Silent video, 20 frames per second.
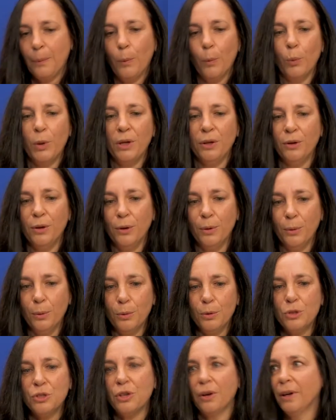We
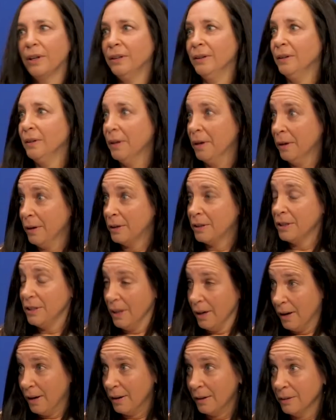knew John Lo-
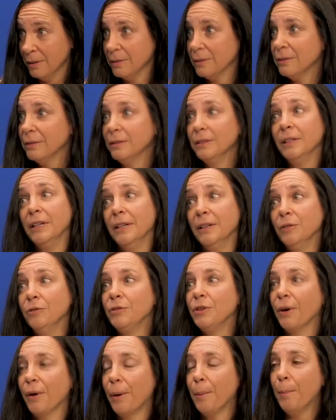Young
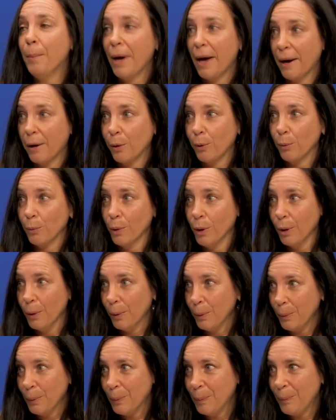lived on Backer
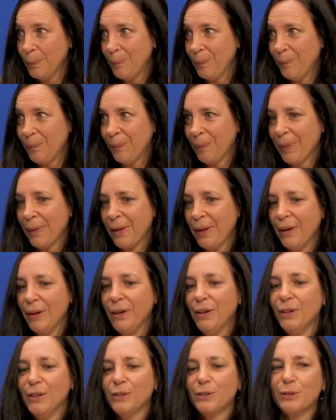Row,
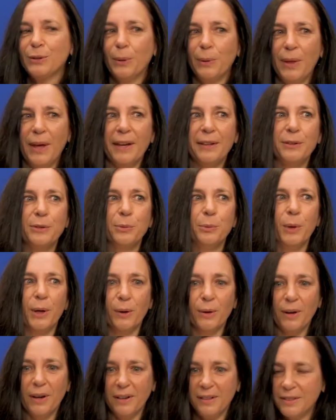so that's
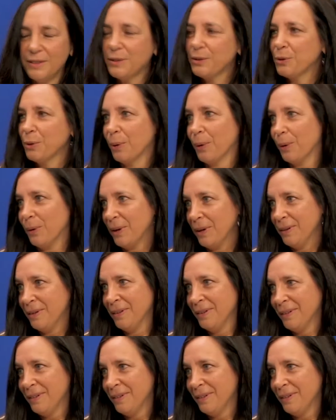where I started.